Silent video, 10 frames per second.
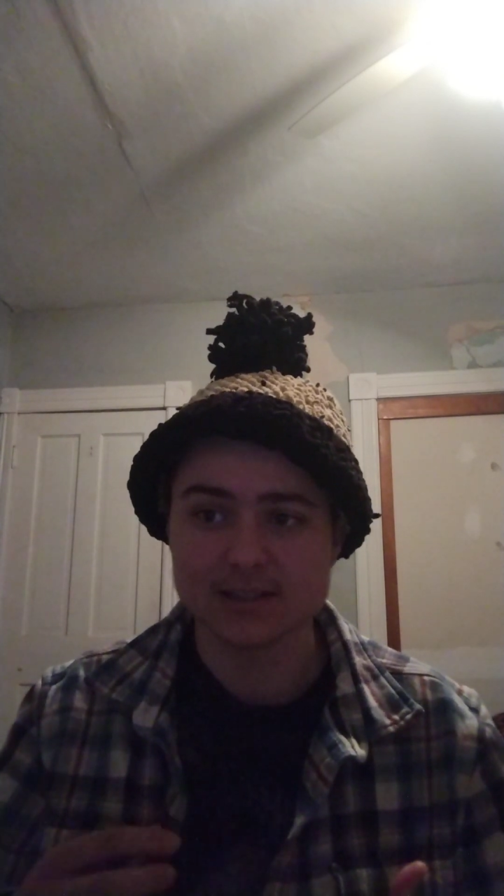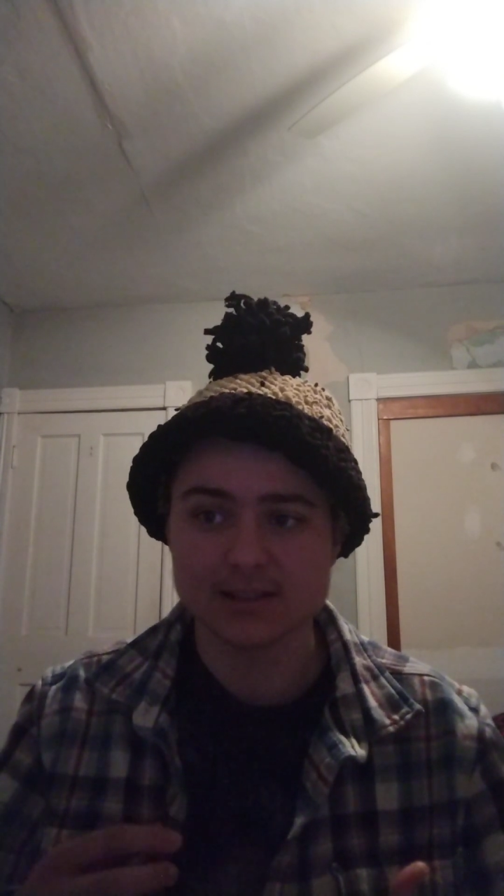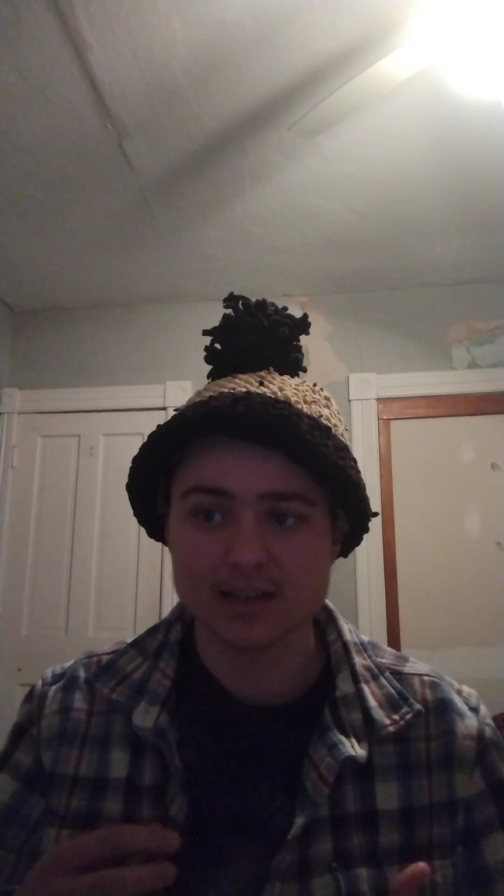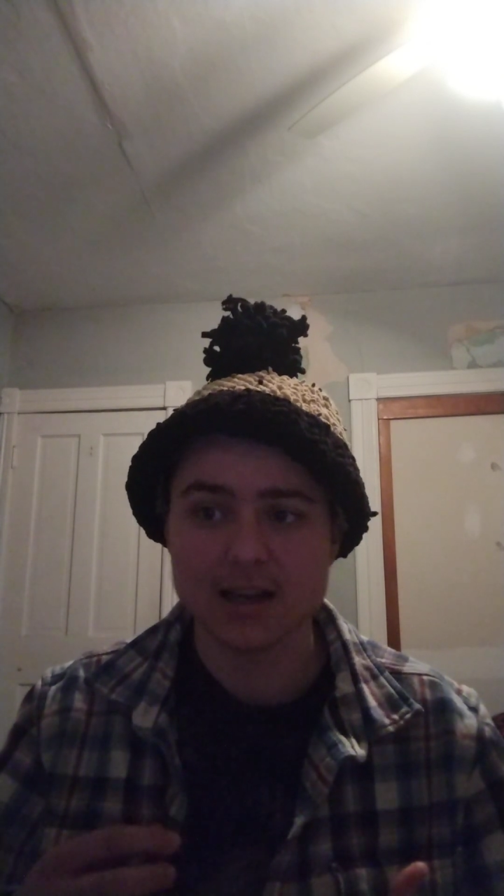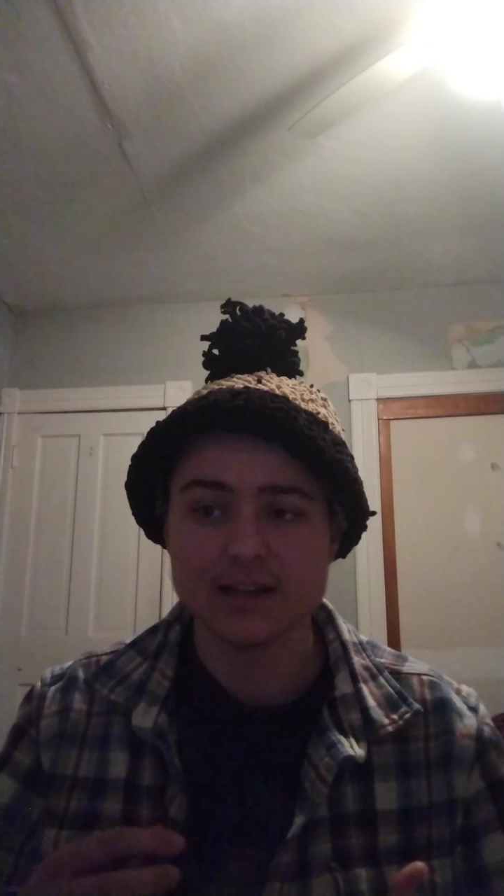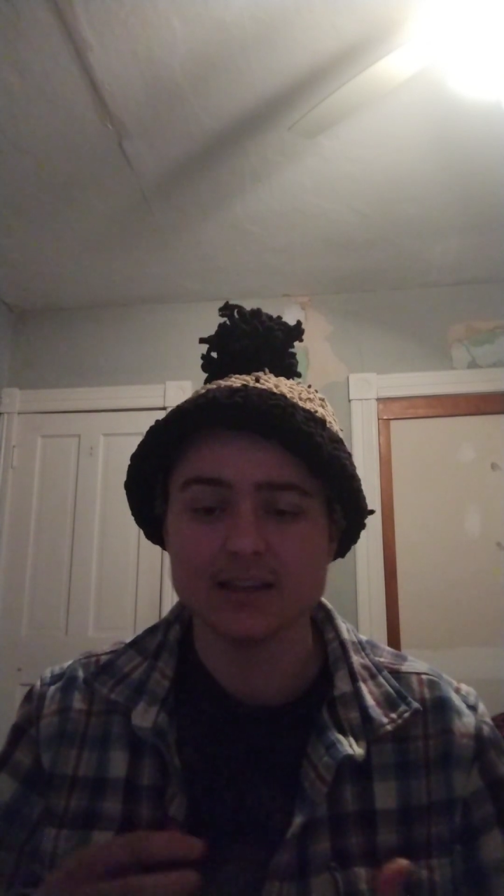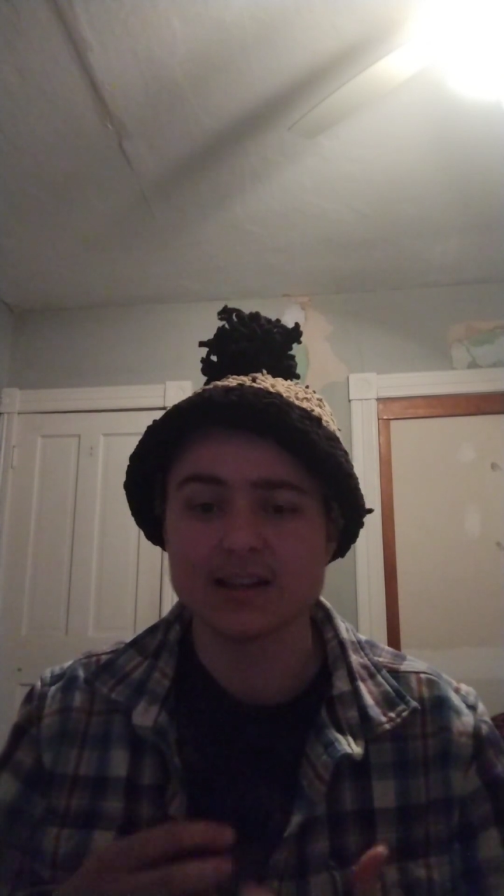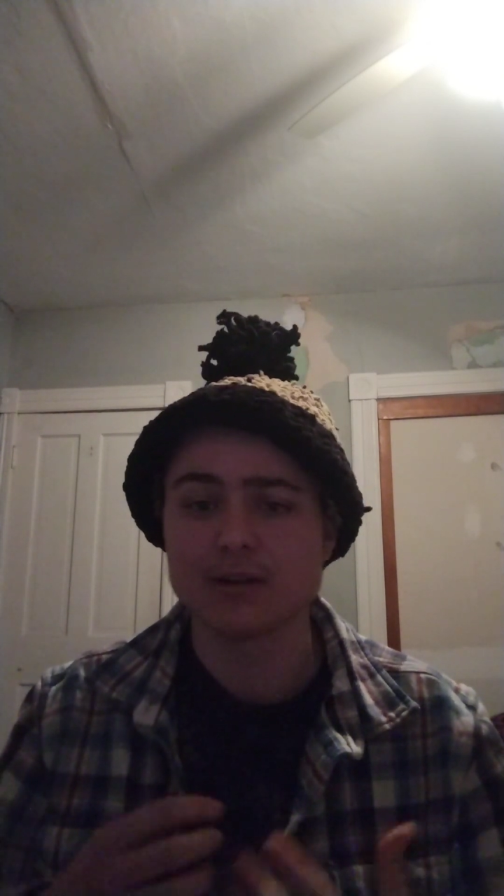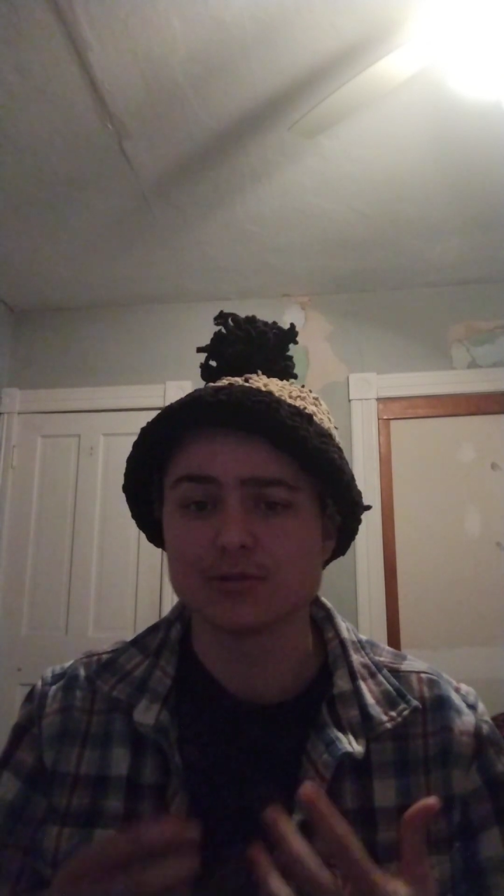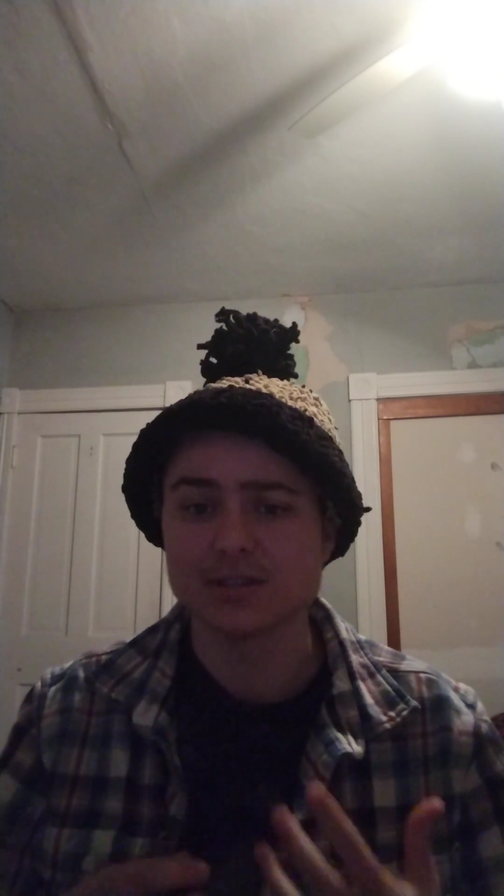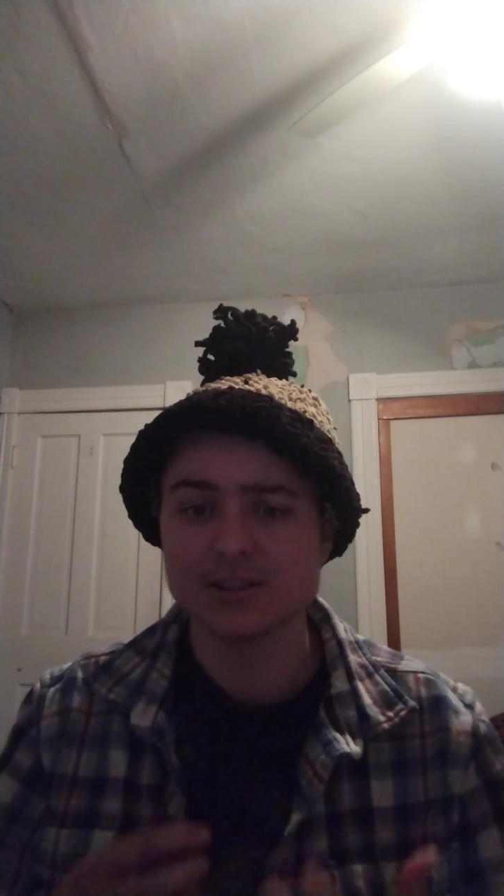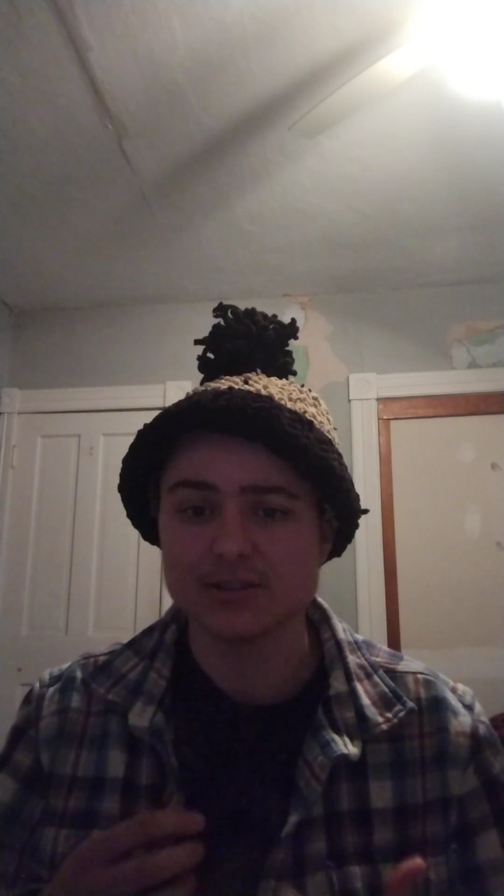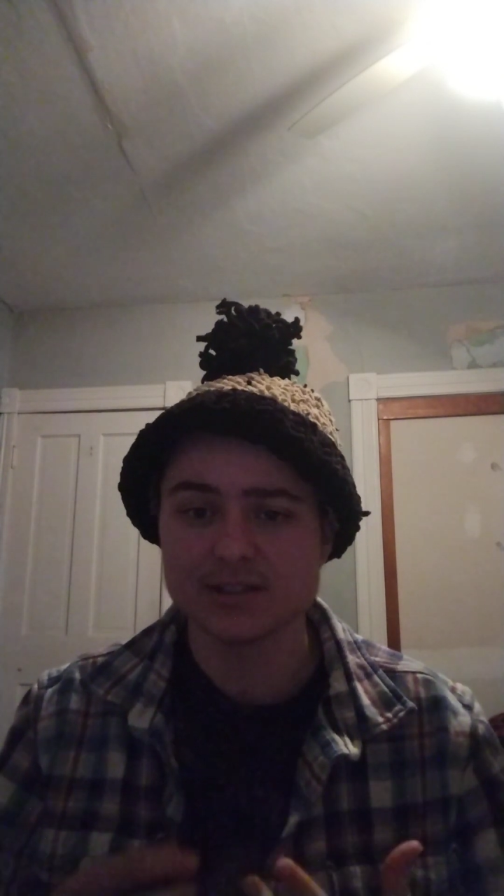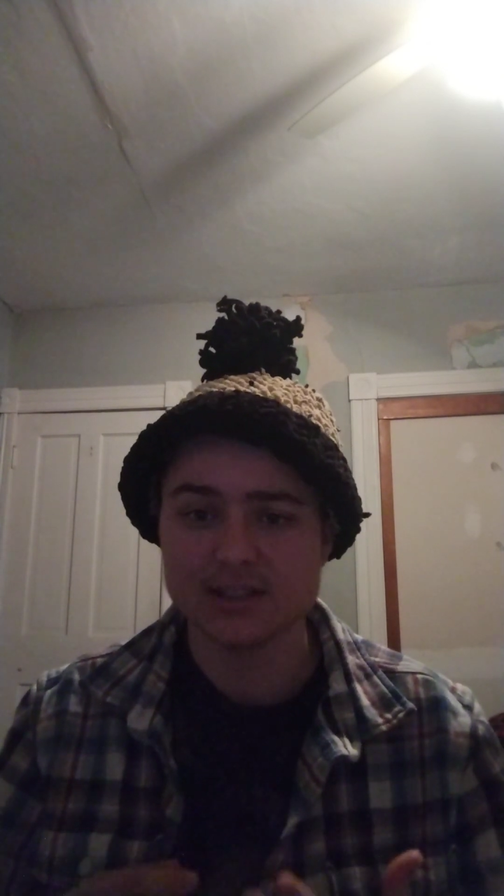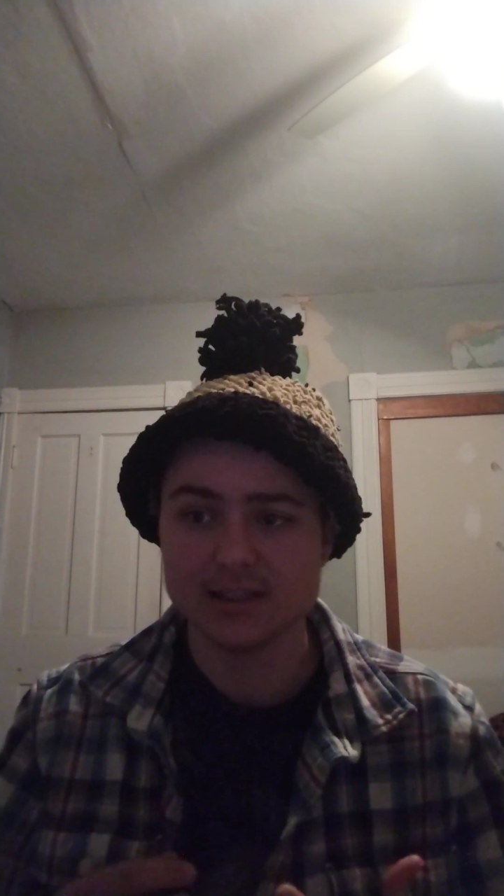society and that we're
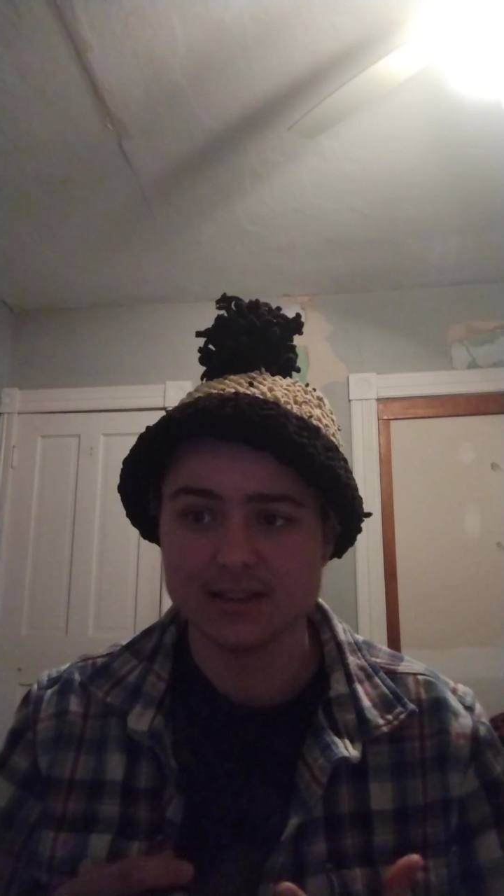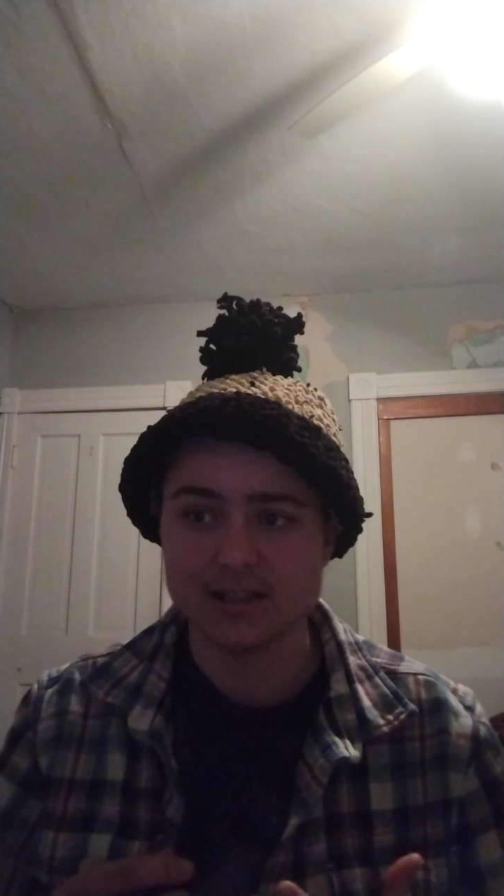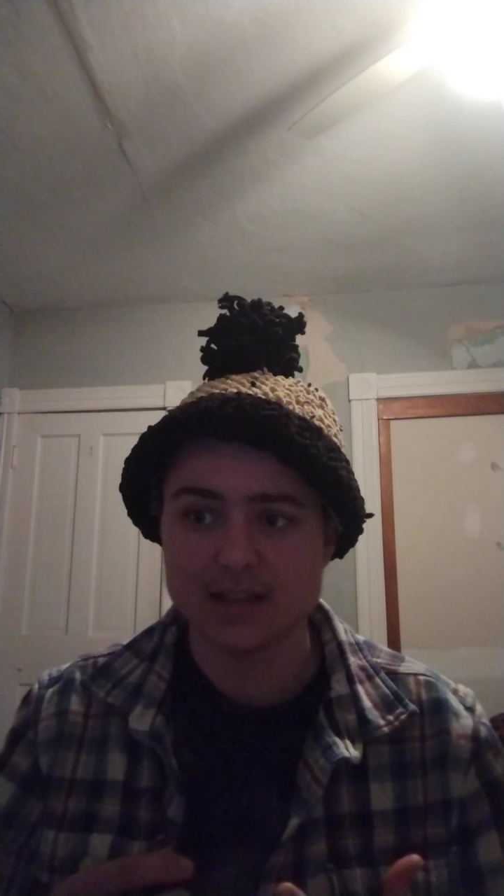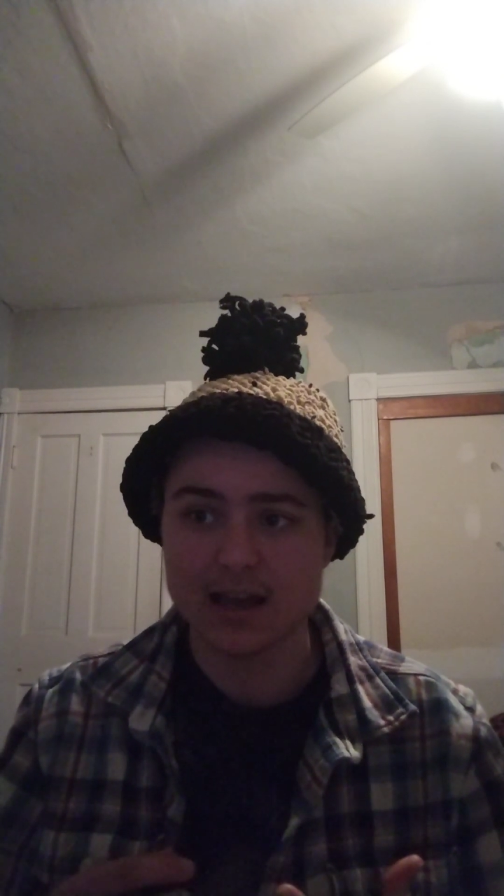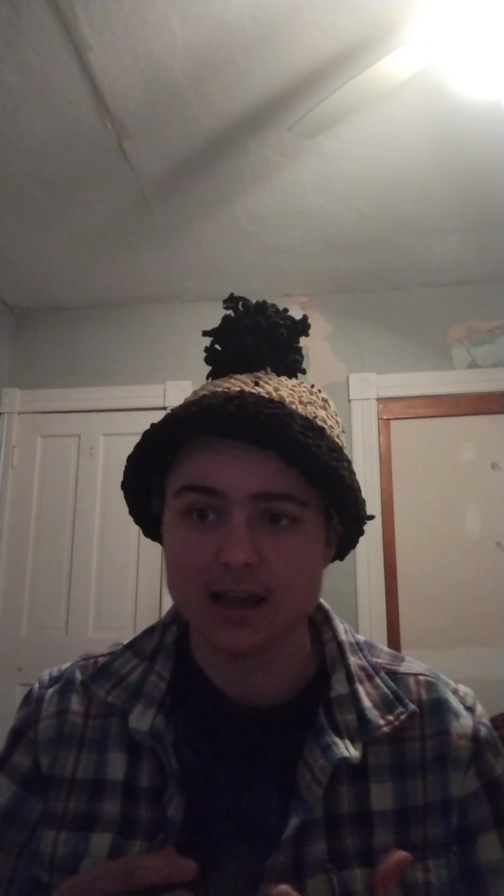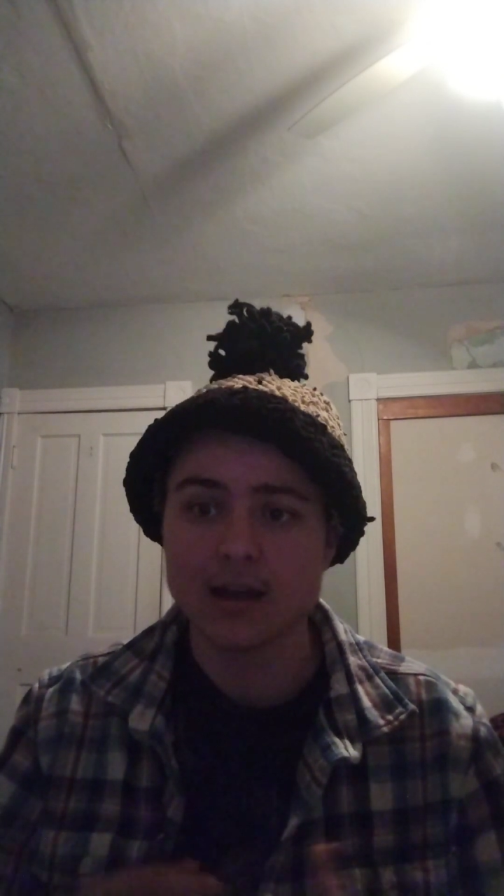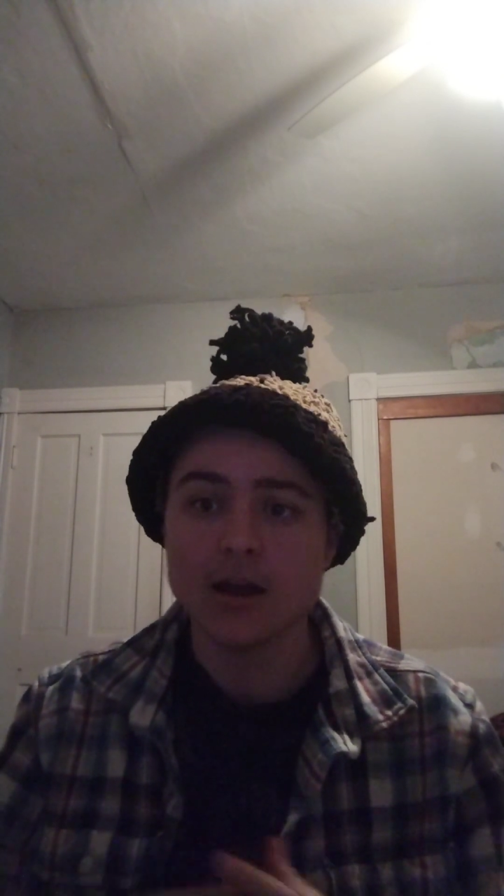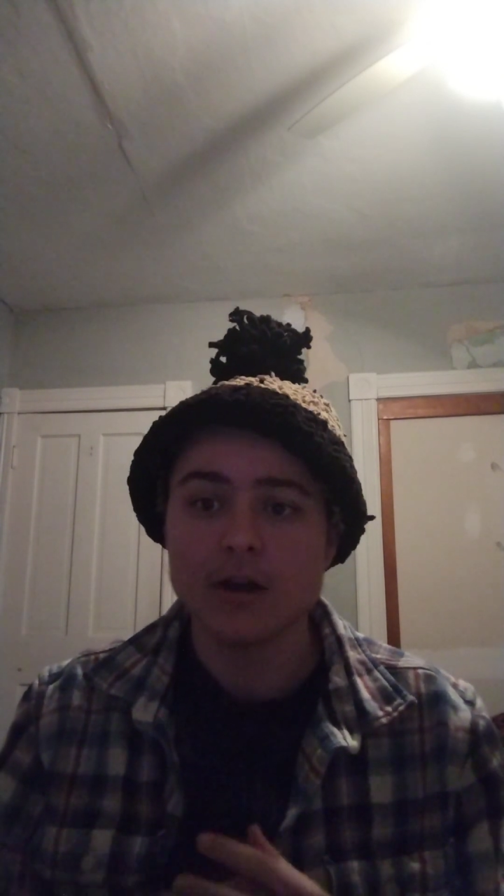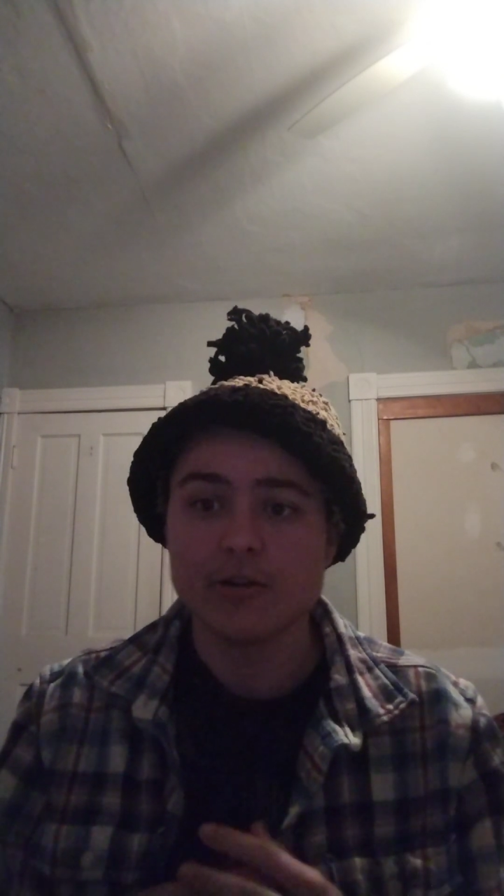still seeing today